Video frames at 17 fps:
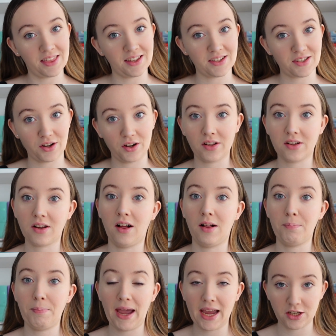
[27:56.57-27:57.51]
this girl
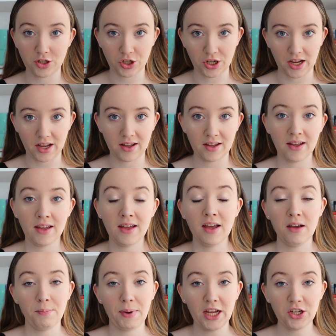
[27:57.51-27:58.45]
called Petra.
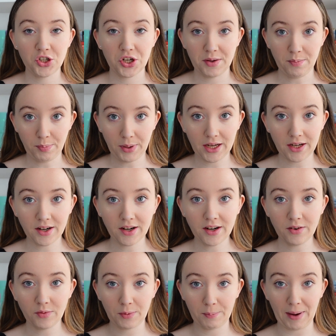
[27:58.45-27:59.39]
Petra and
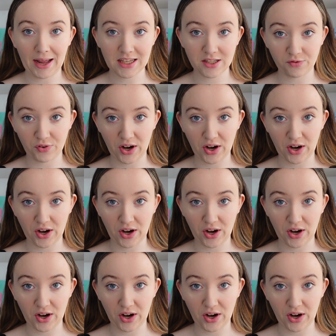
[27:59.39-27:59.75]
Peter were best